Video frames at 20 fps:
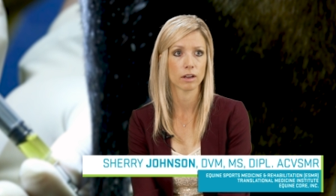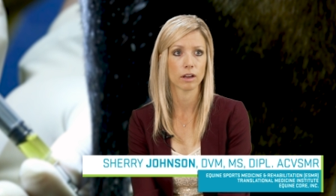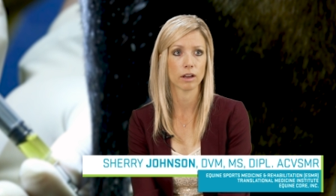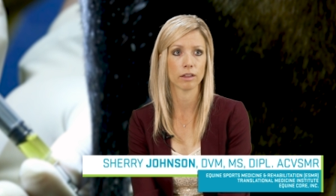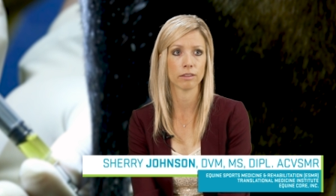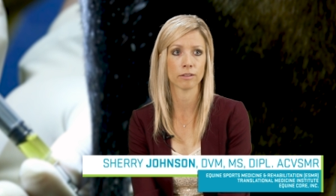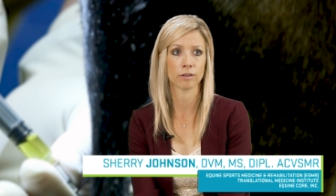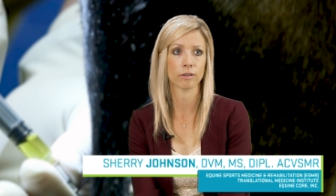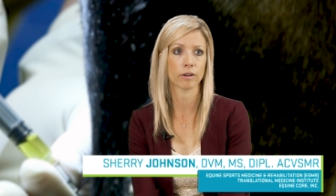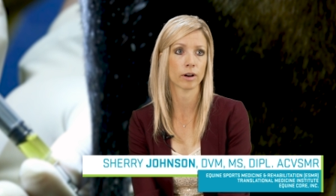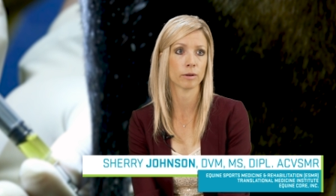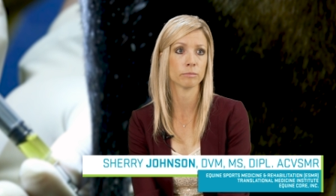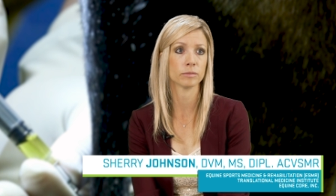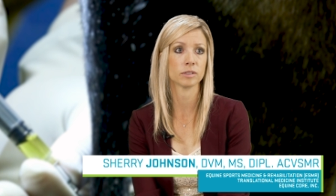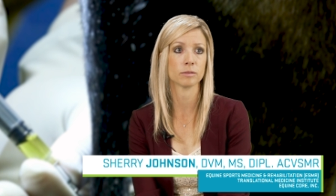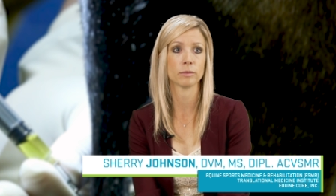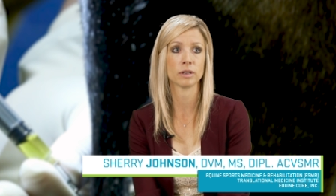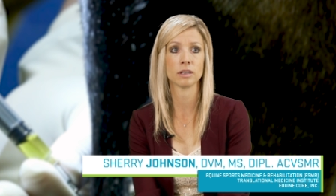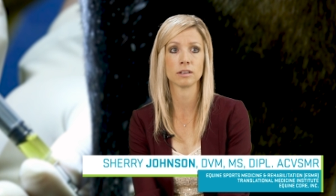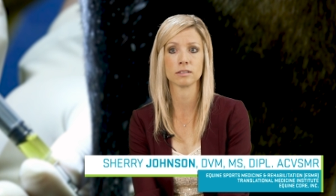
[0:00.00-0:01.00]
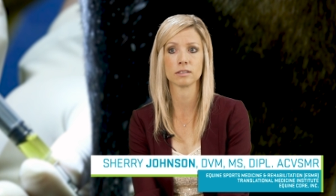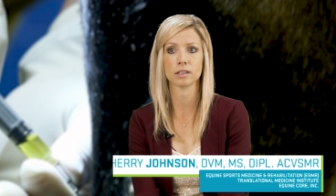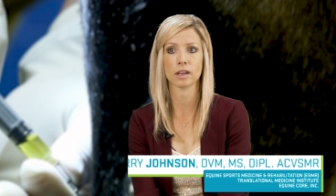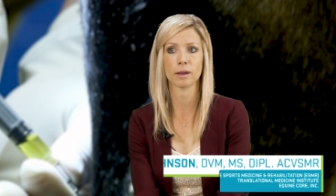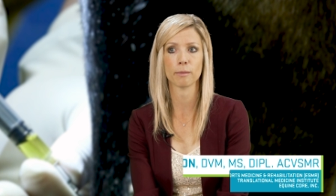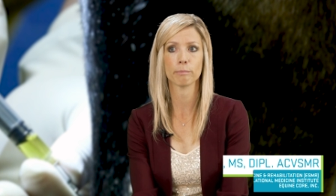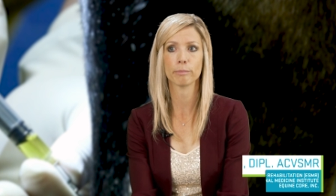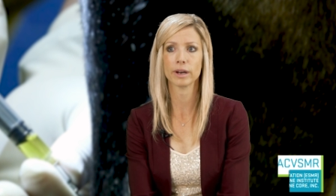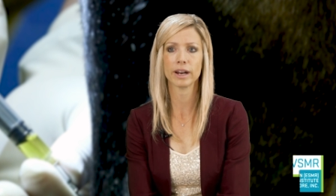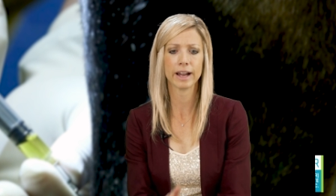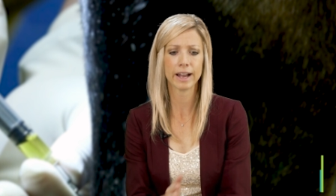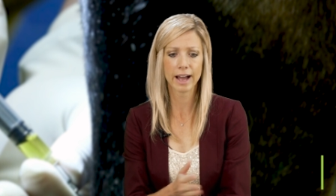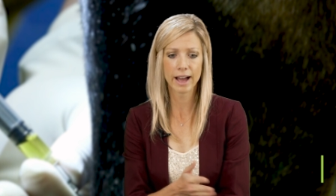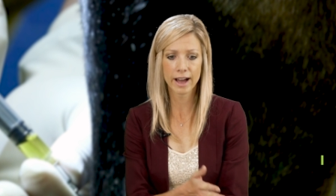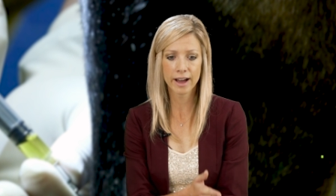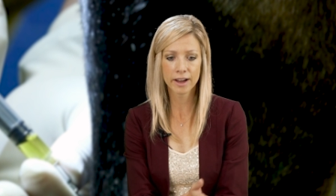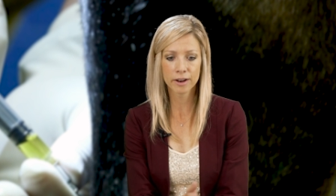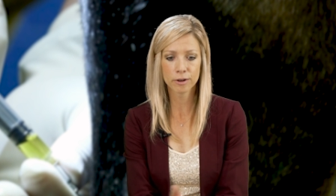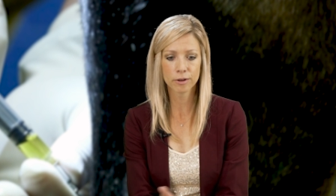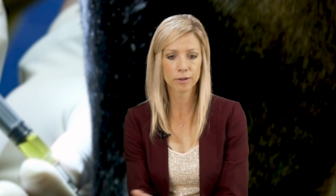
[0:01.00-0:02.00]
And they'll come to me and say, But I
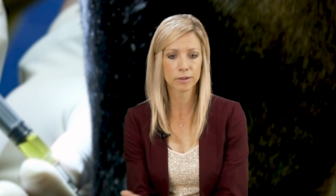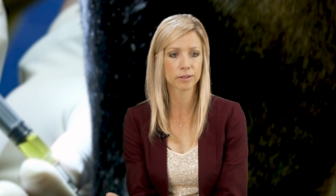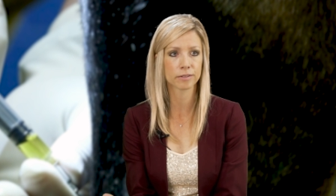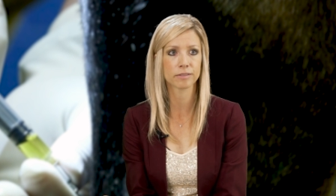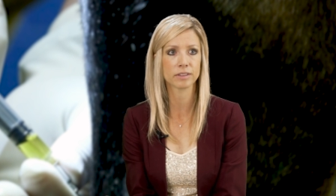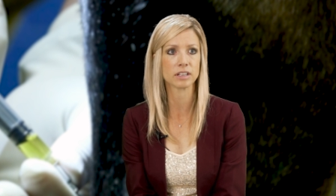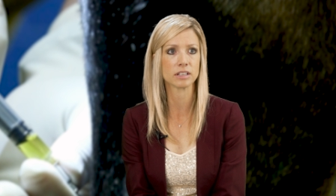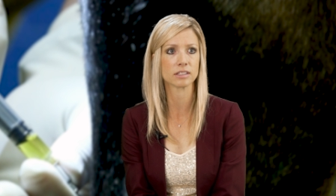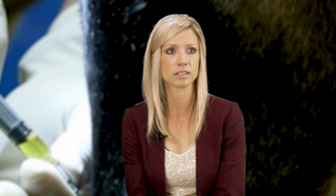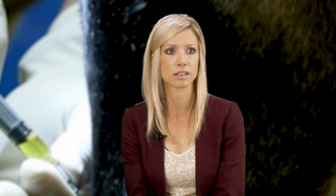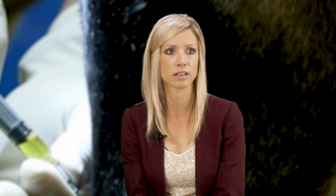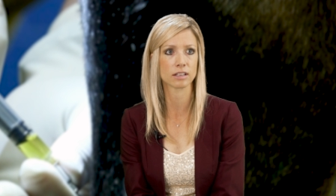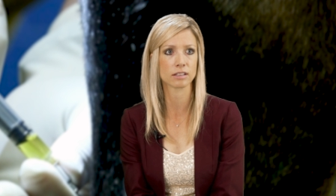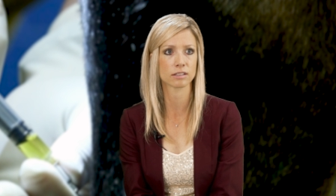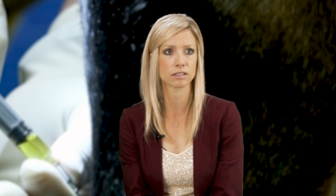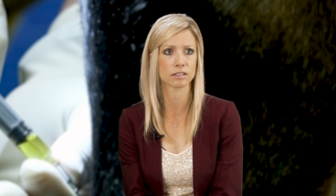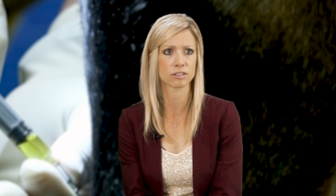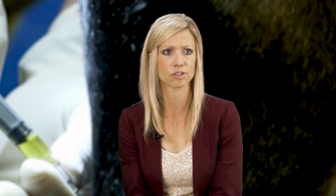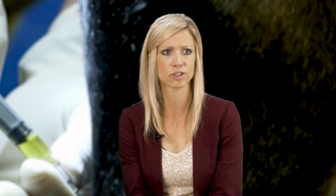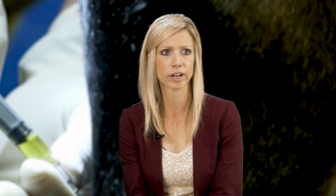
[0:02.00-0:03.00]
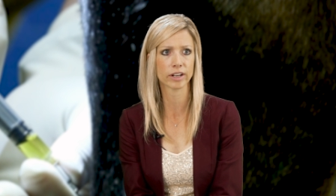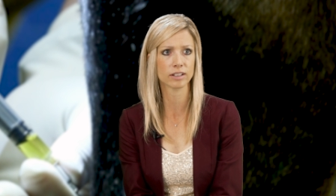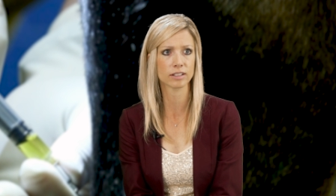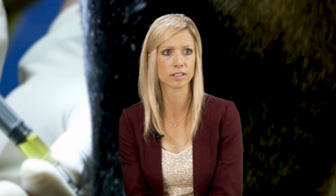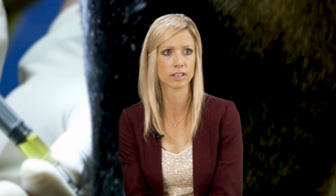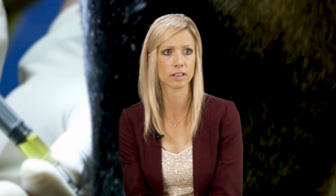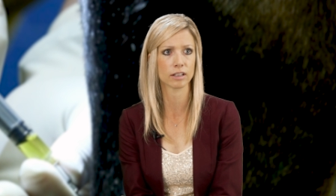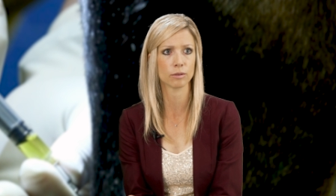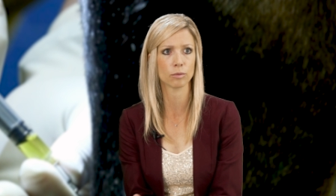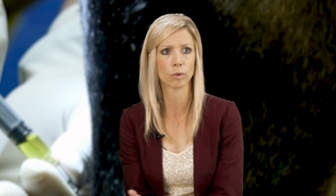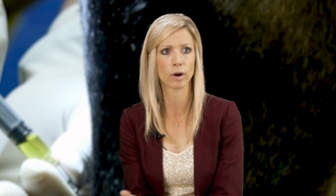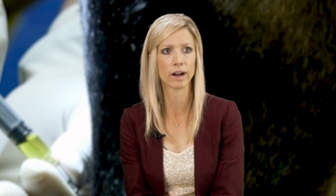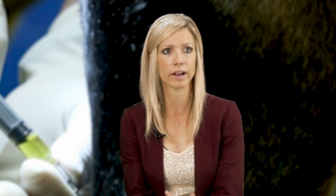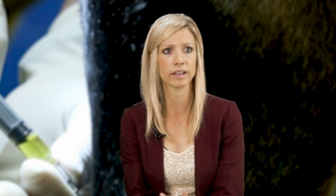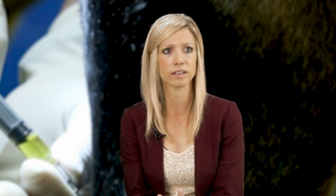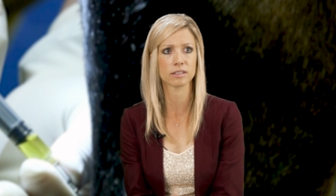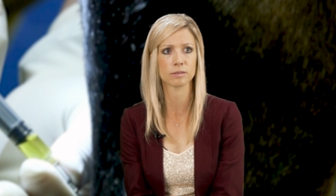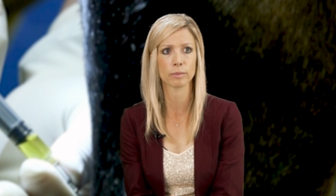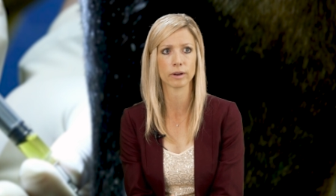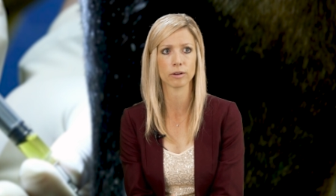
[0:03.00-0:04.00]
had all of these things injected. Why
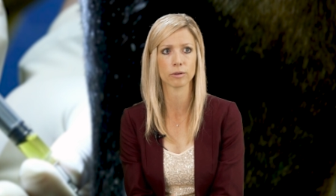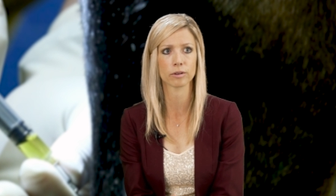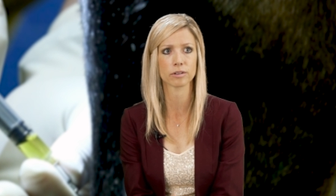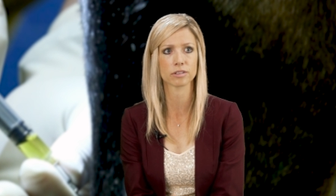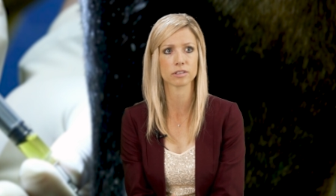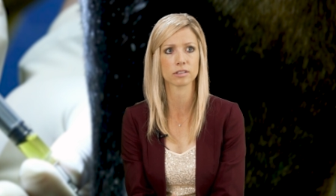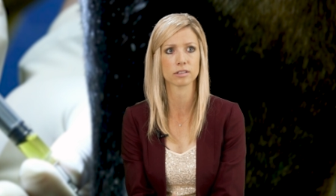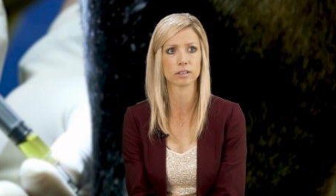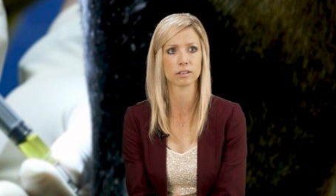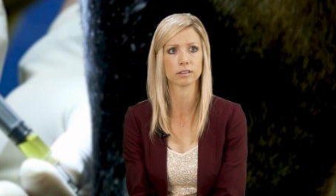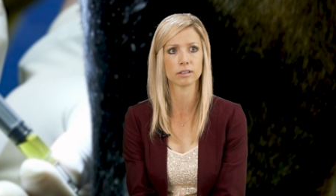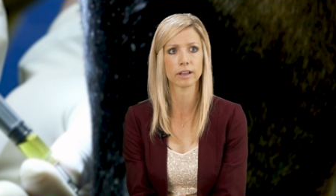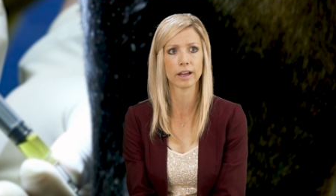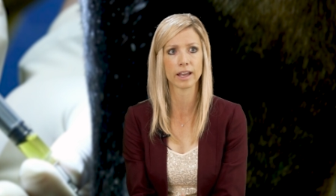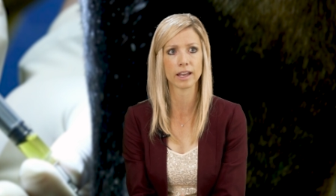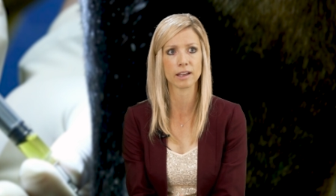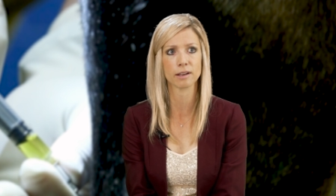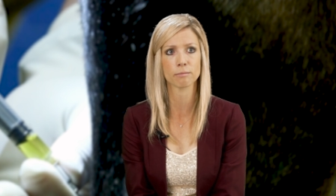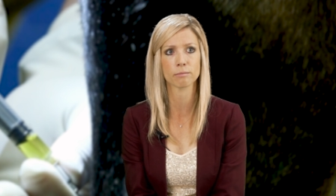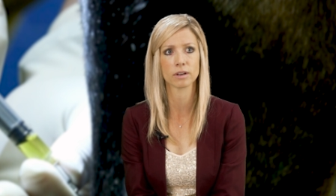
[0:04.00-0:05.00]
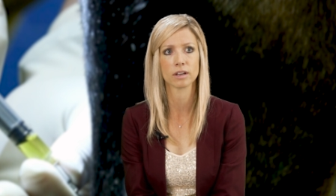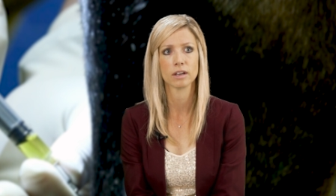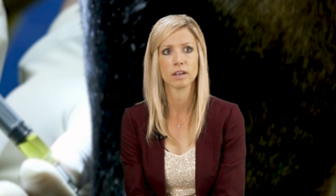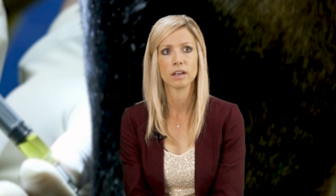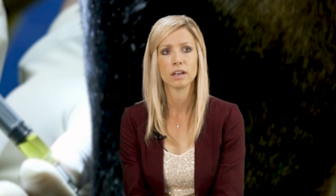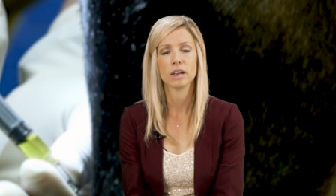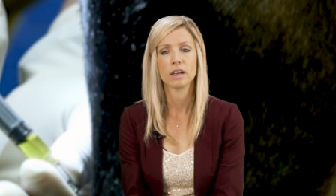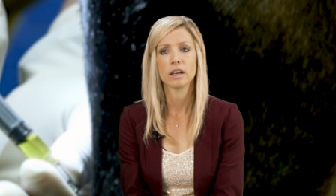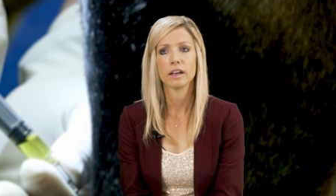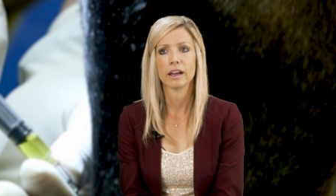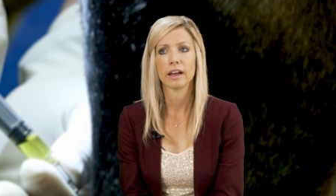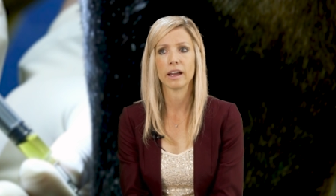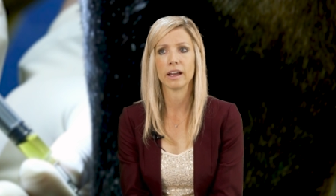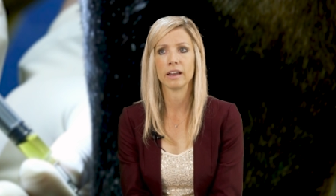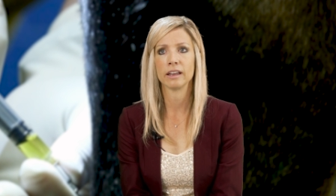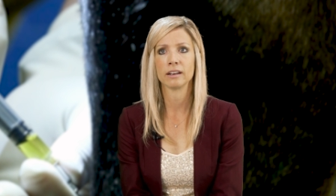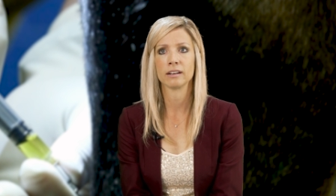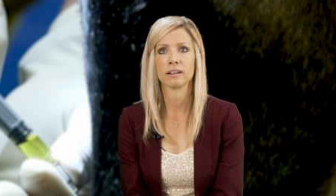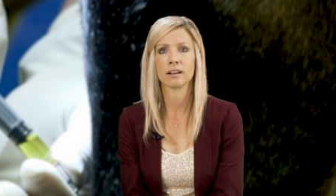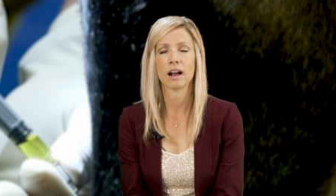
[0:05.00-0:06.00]
is my horse still lame?
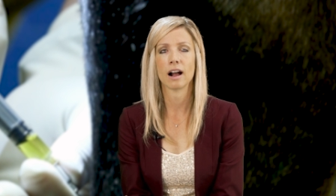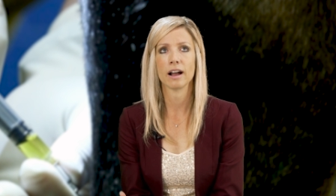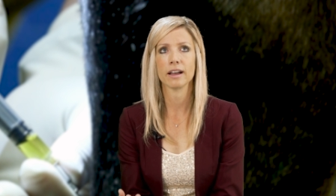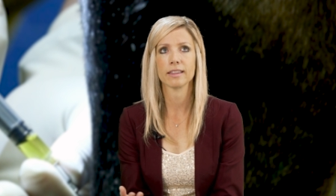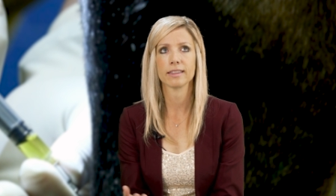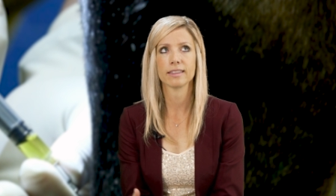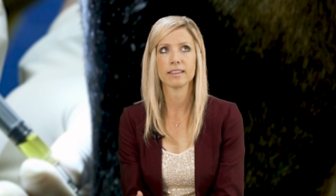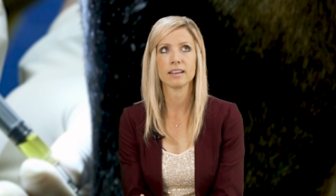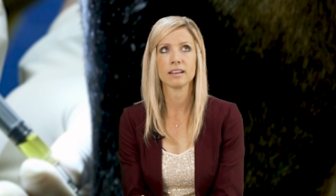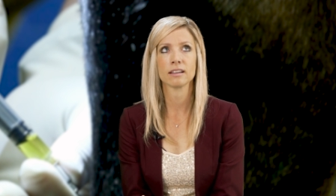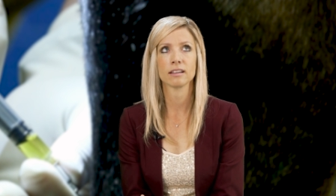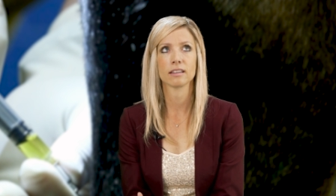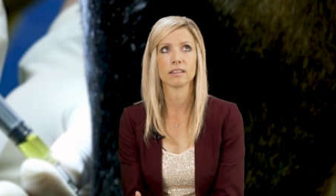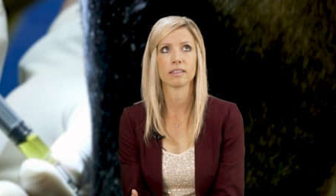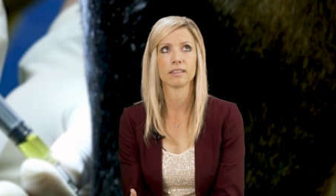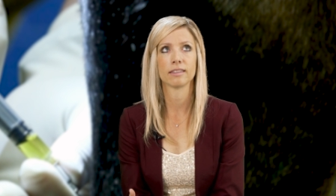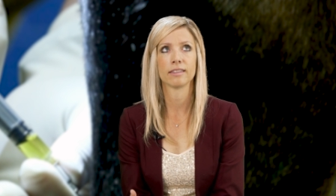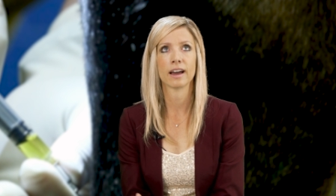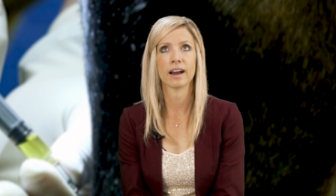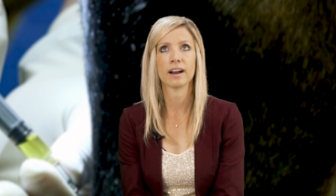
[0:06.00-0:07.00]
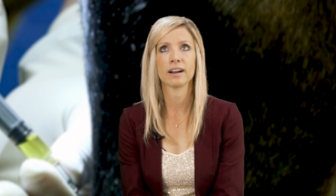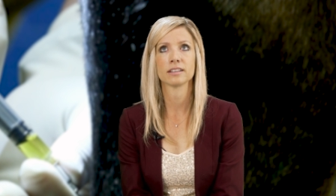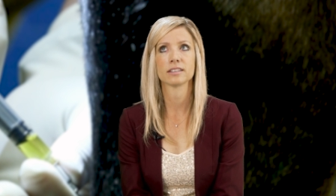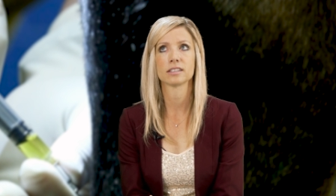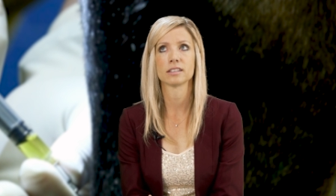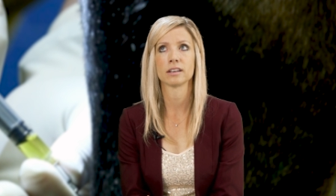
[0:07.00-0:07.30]
And I think that